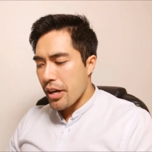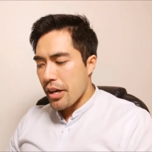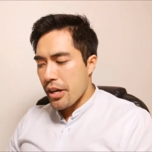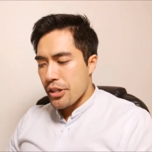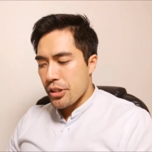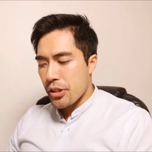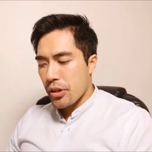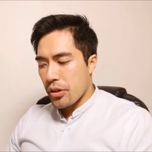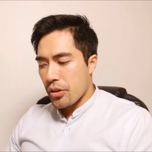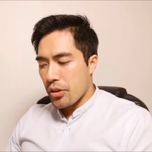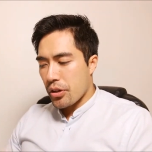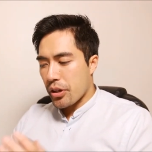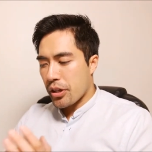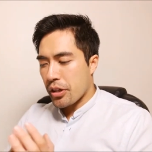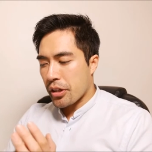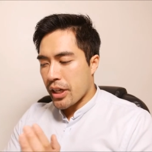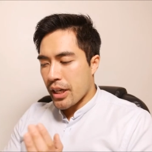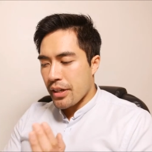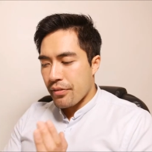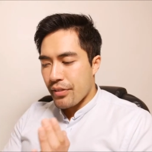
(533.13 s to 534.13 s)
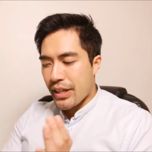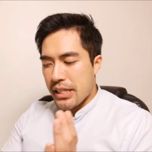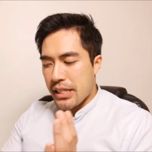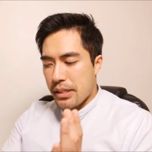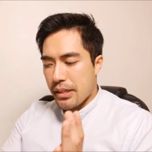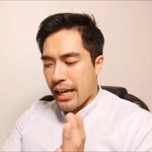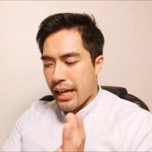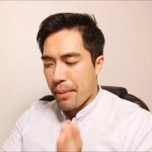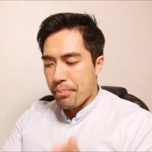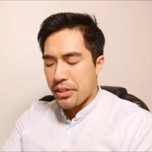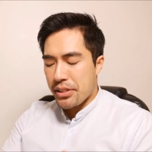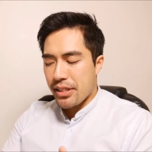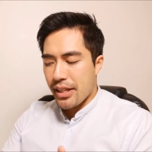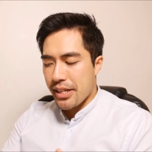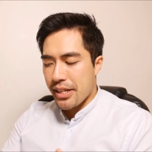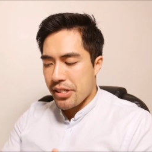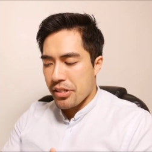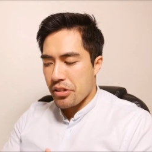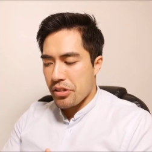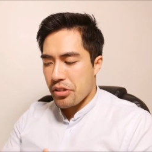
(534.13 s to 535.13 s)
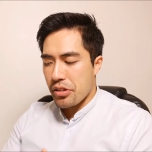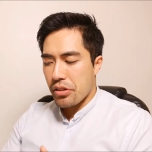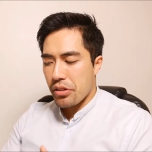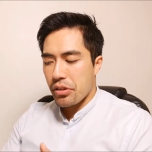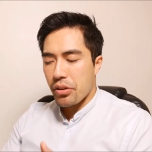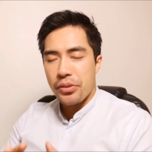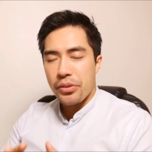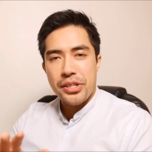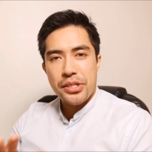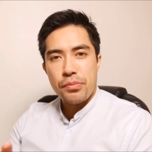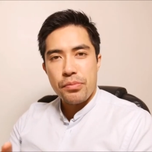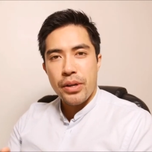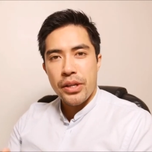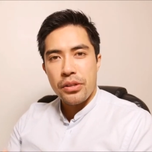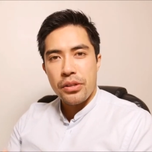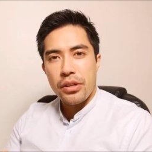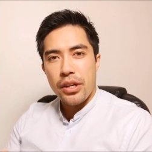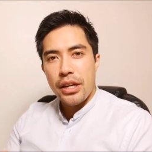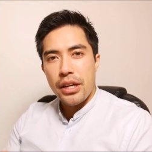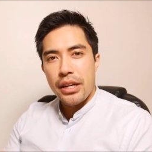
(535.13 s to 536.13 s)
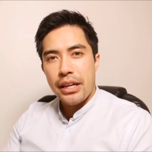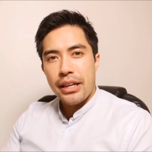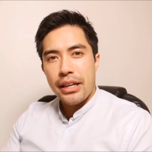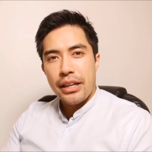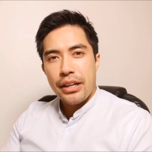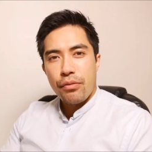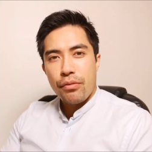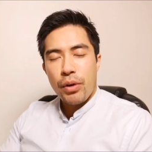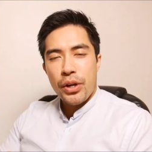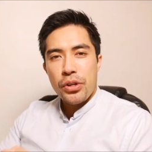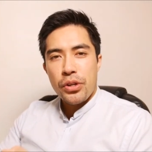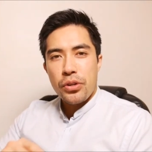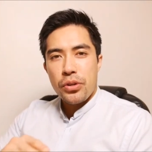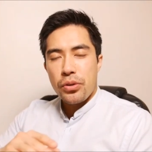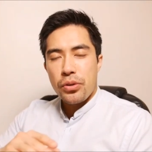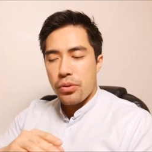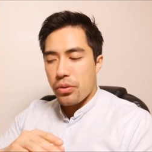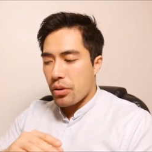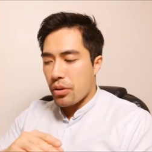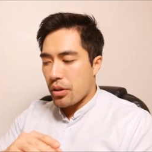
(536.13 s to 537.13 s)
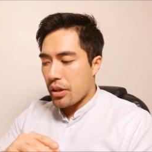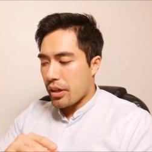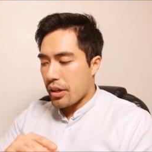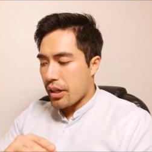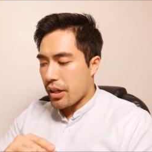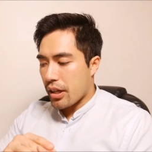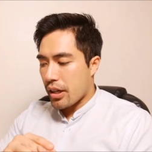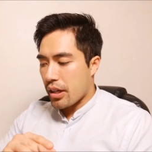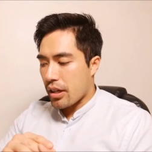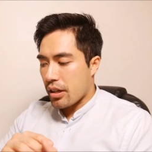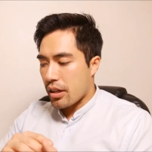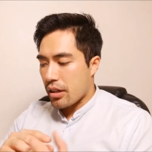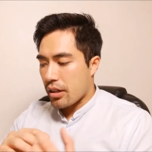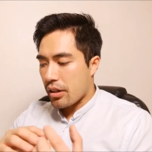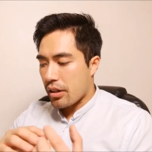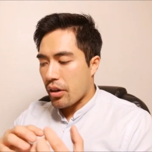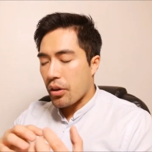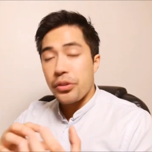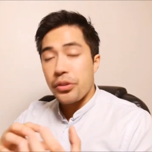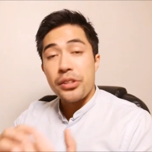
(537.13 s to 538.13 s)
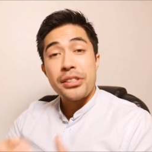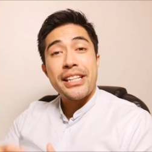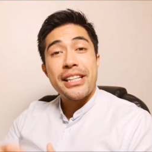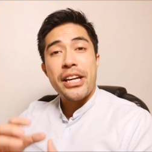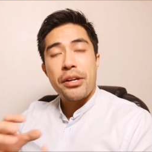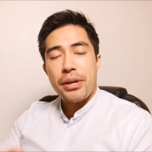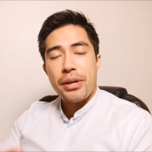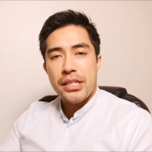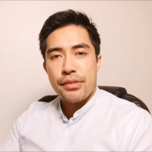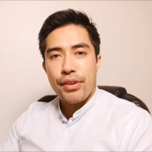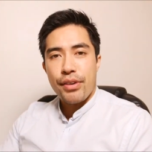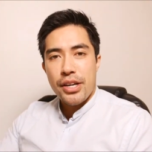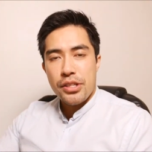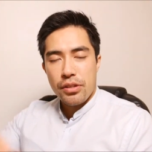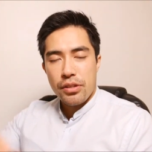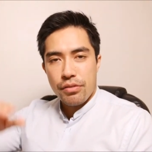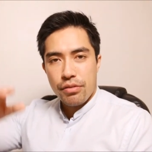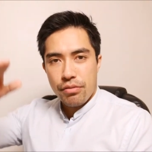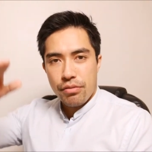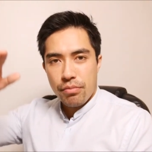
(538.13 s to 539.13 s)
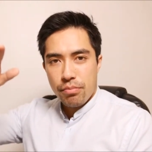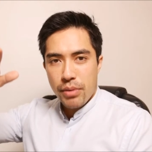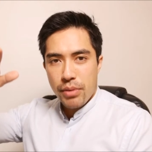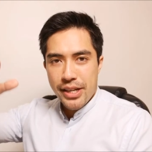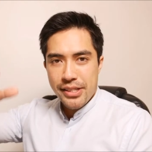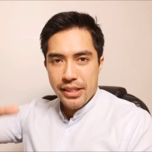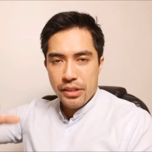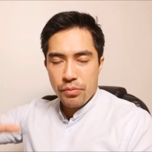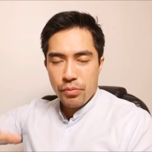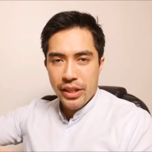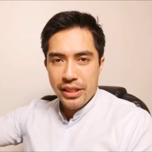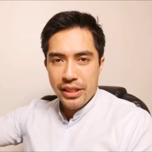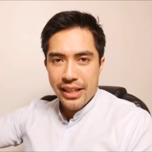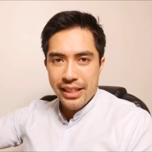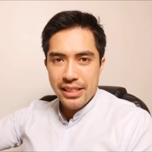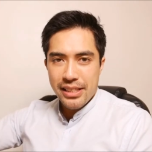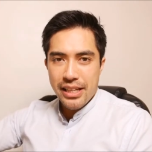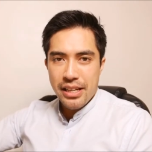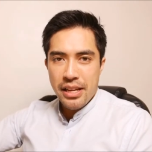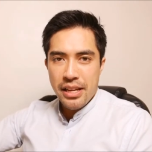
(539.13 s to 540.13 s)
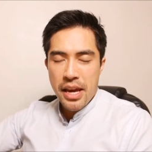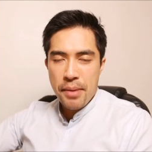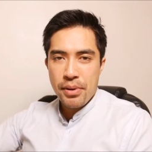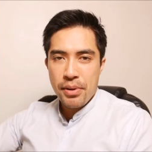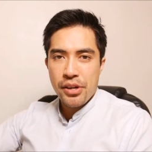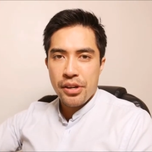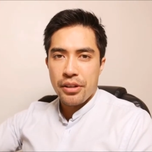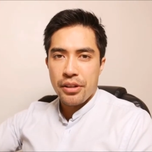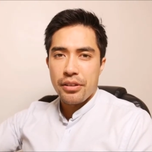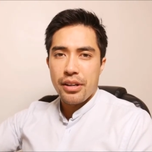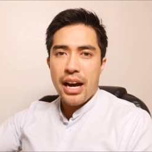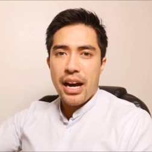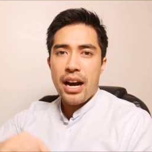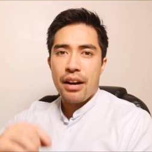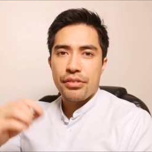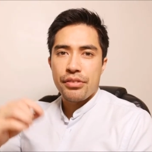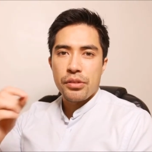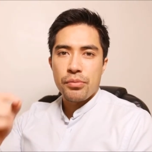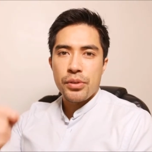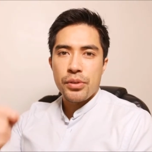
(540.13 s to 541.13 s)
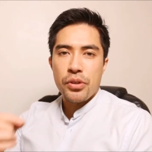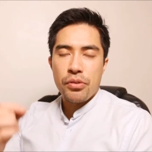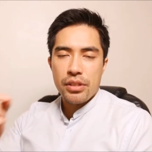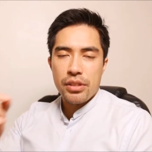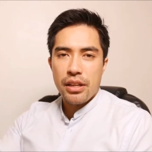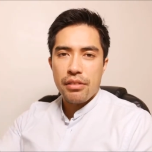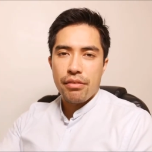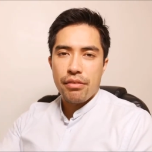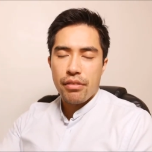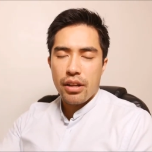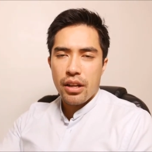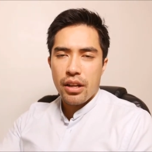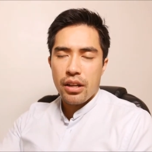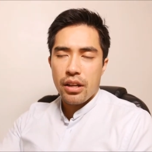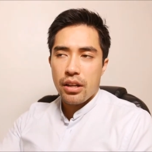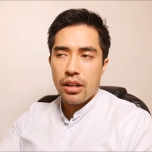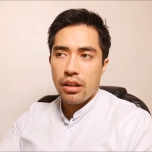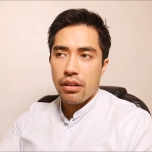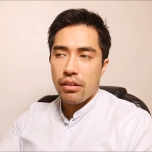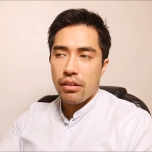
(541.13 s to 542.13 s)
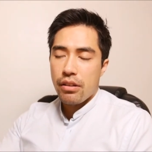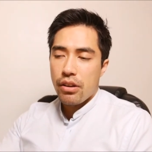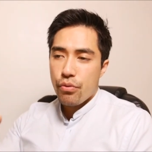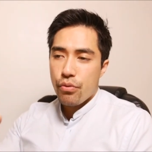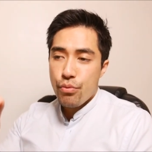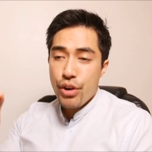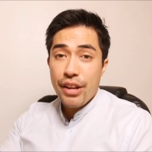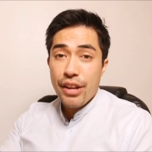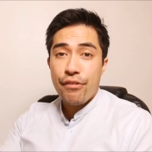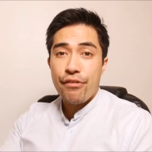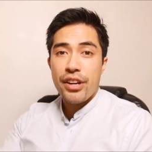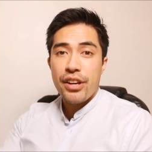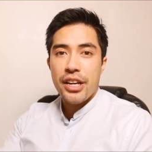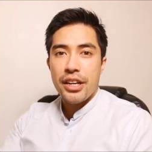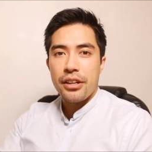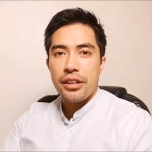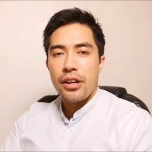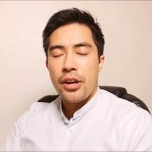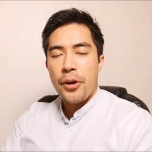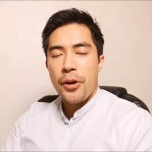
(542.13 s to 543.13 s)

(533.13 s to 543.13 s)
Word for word: So you can kind of capitalize on this when when you uh, on the decrease phase of myostatin when it gets inhibited after when you uh, refeed.